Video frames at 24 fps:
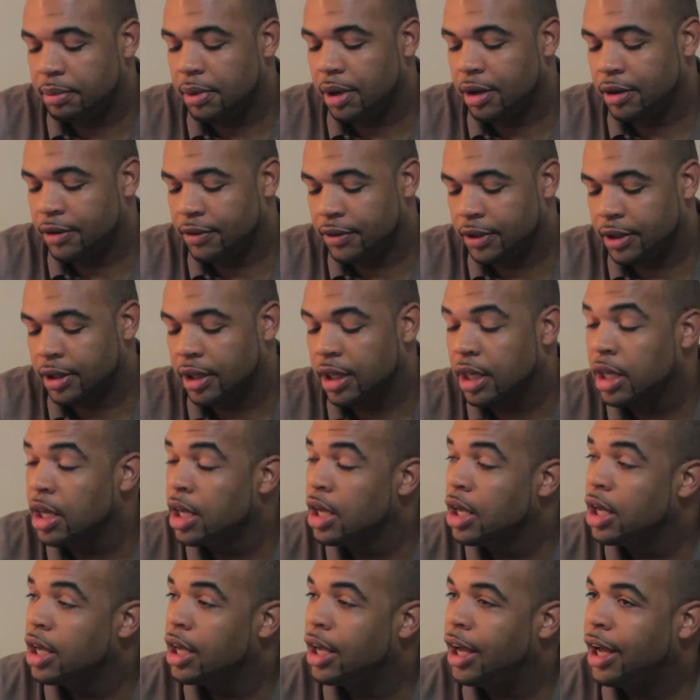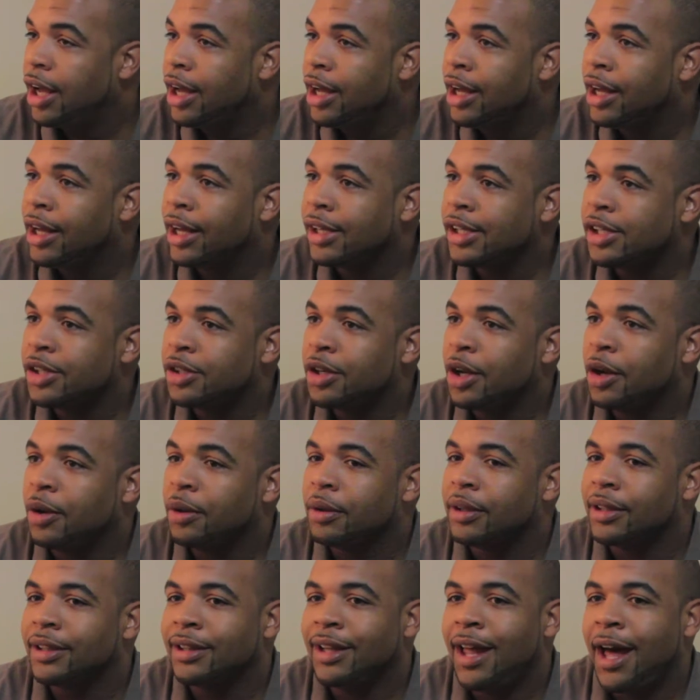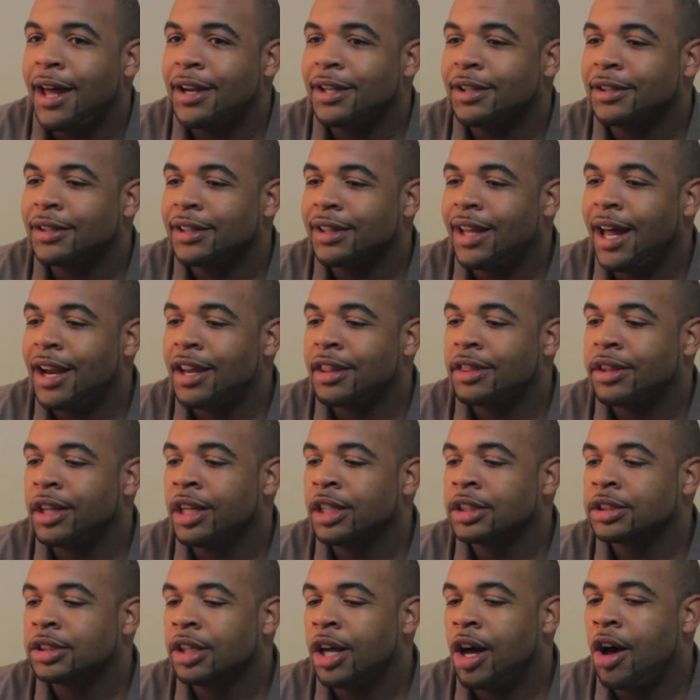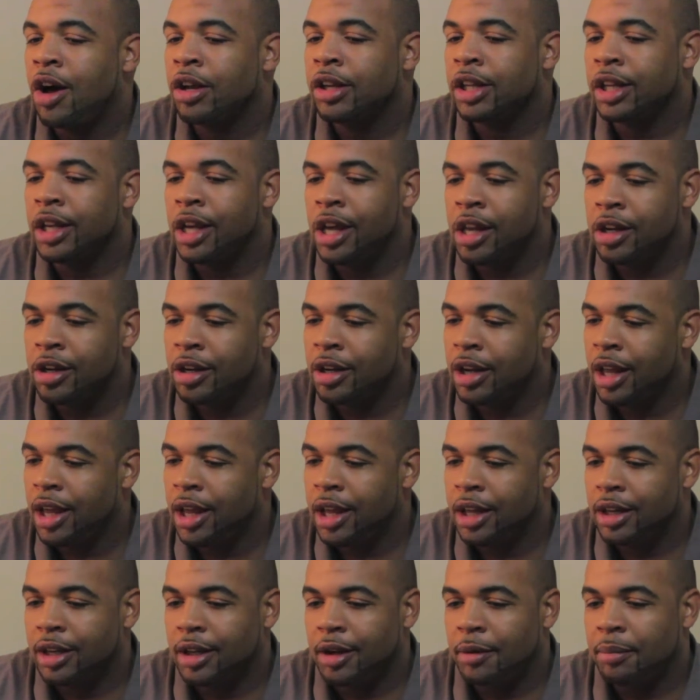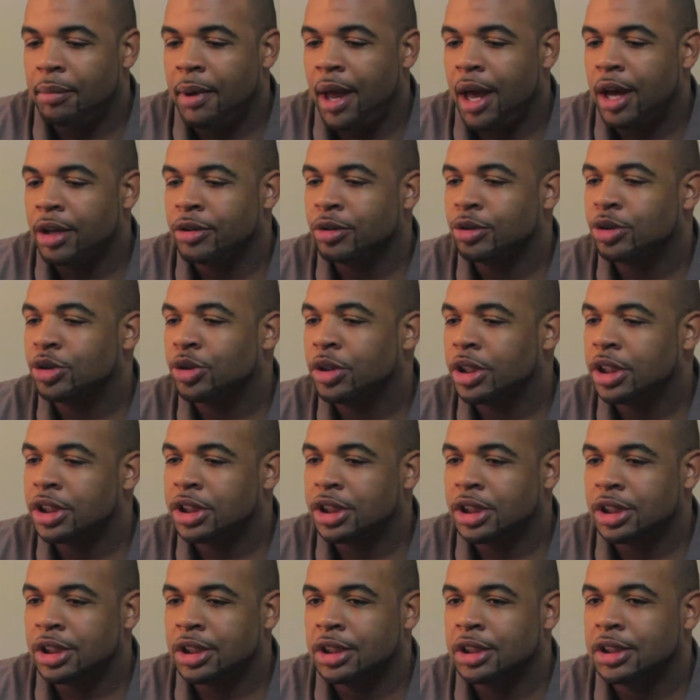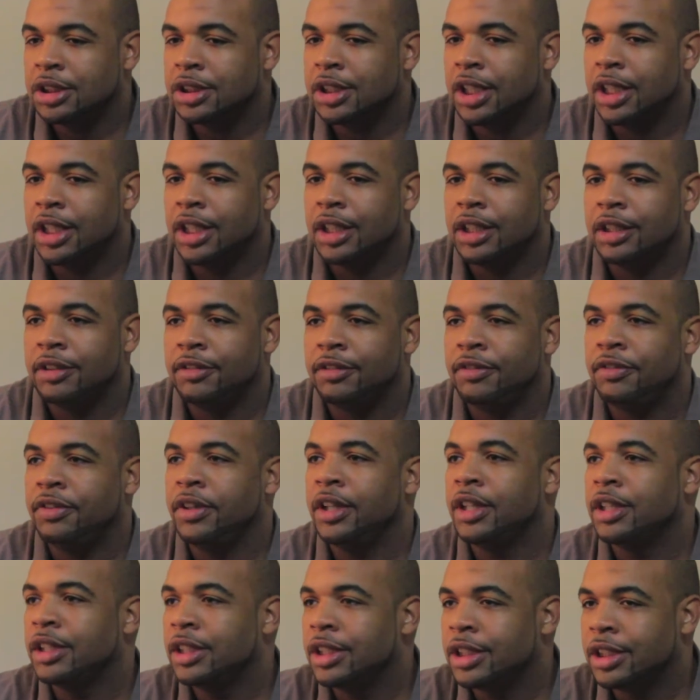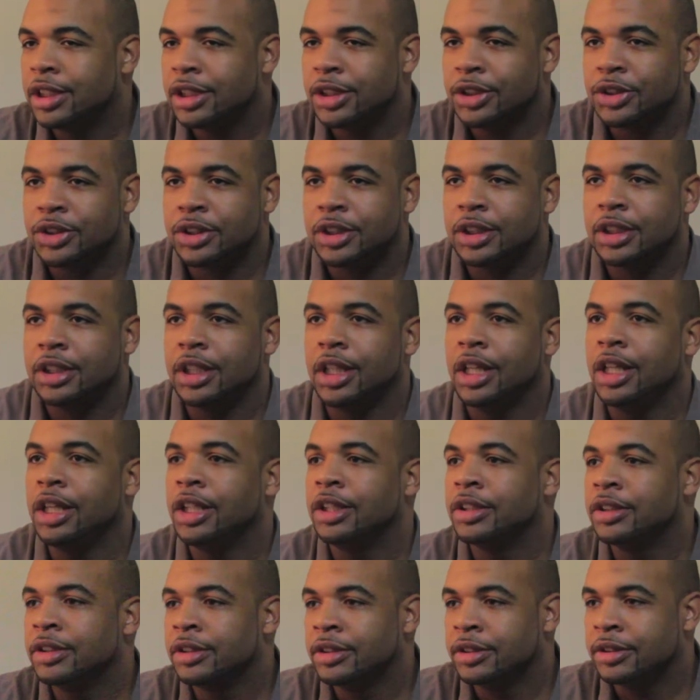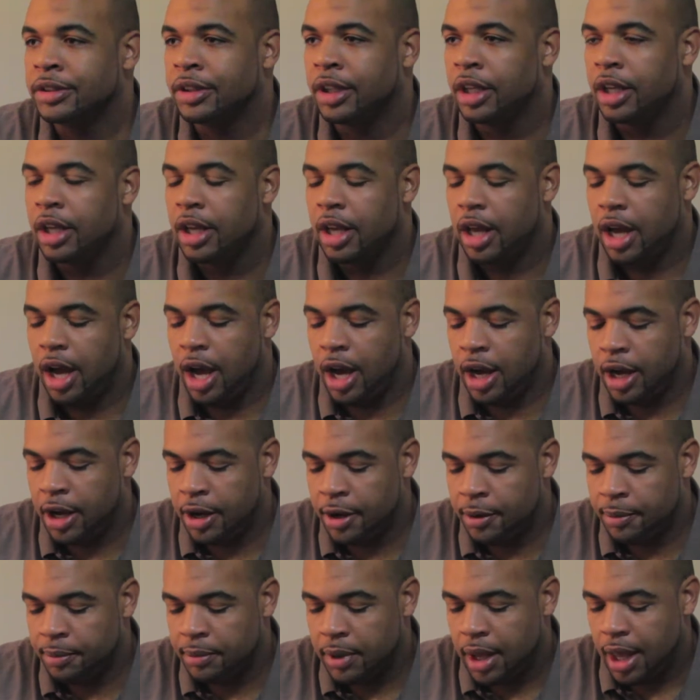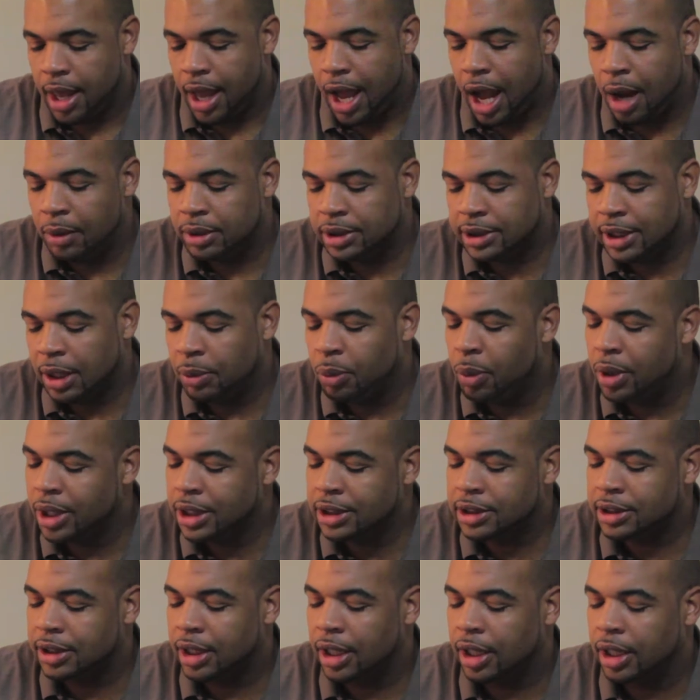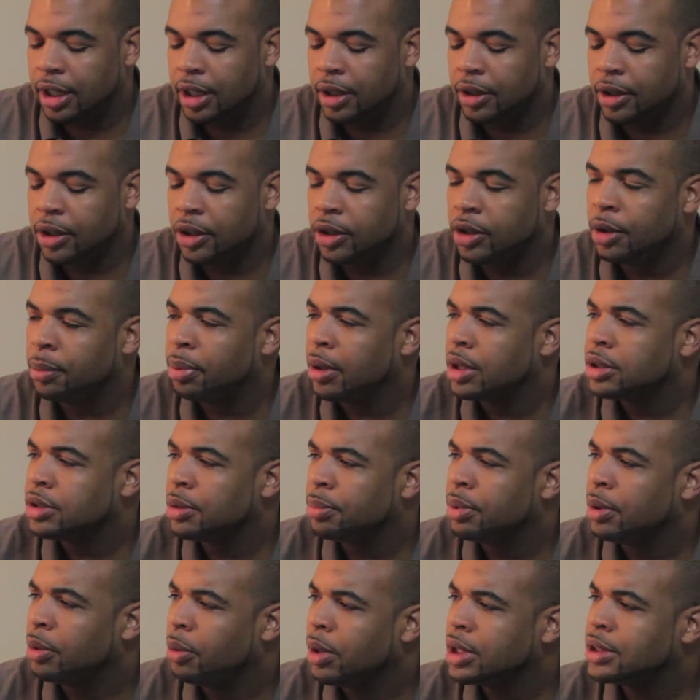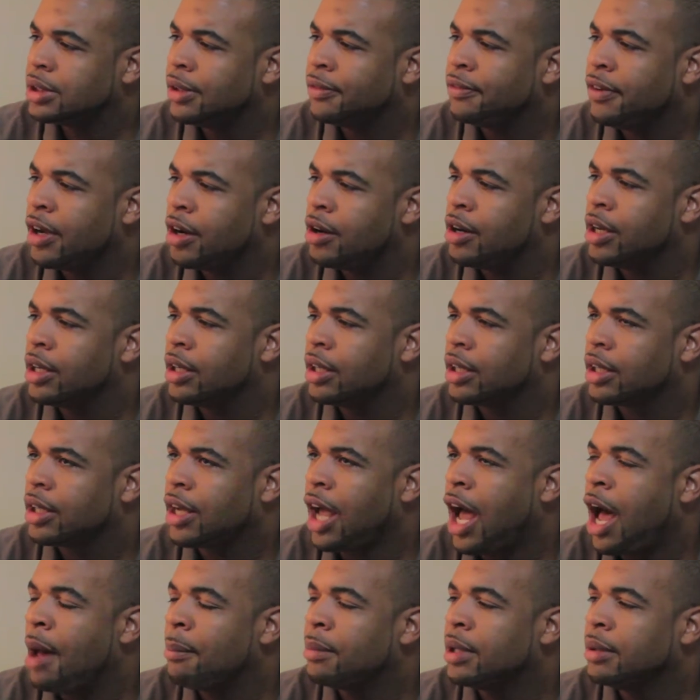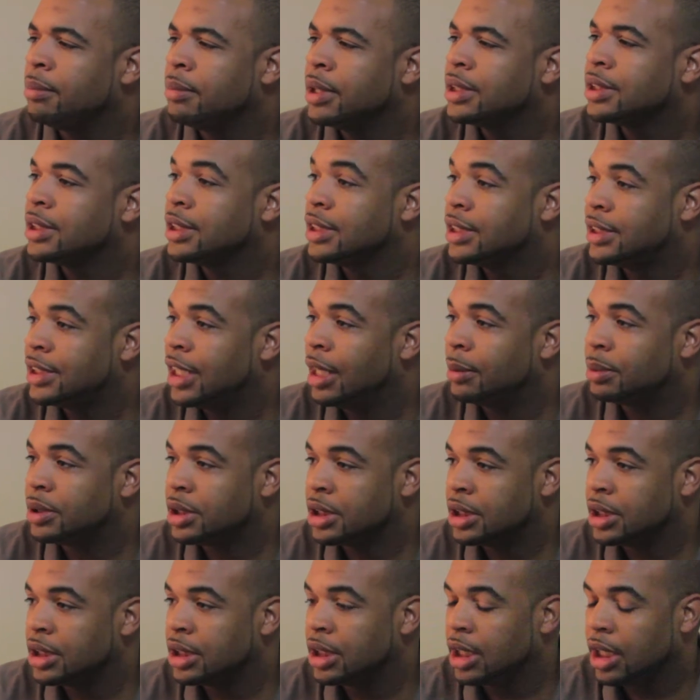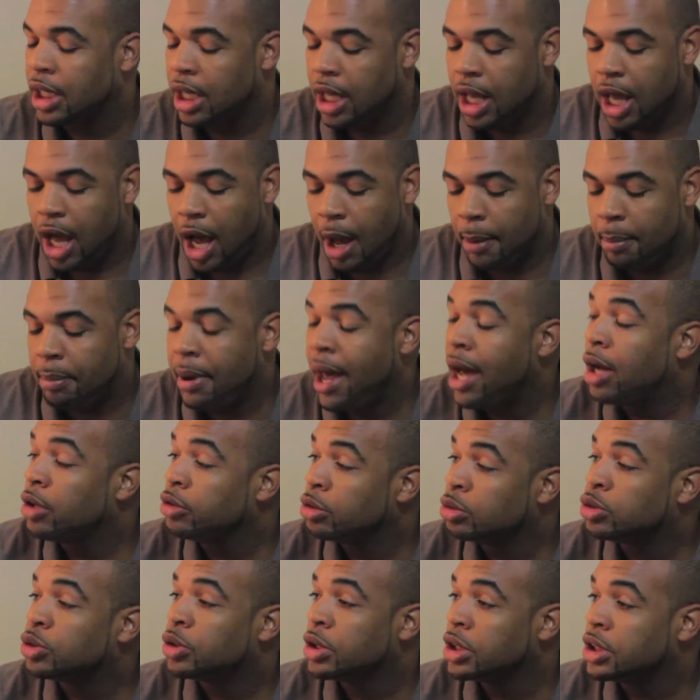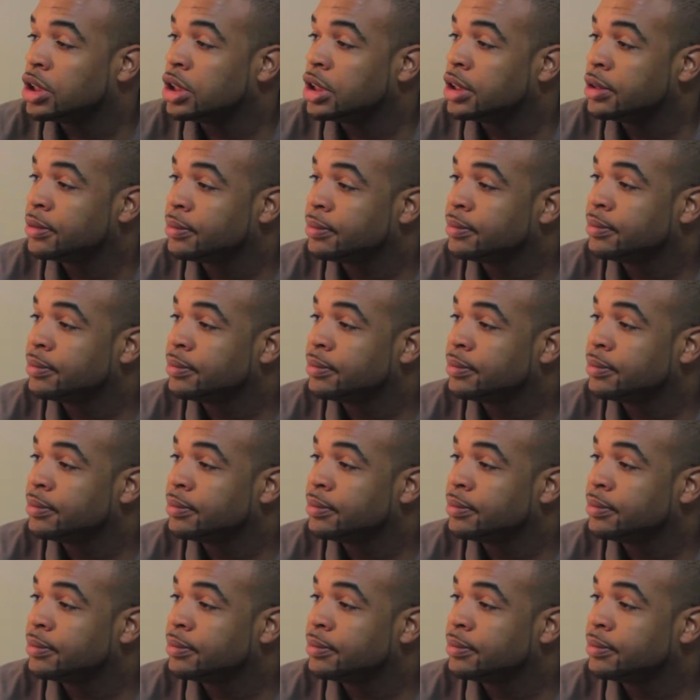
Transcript: Perfect. A lot of things are on the internet about nutrition and fitness and eating. I would say, what is your personal opinion? What's a very common misconception about nutrition?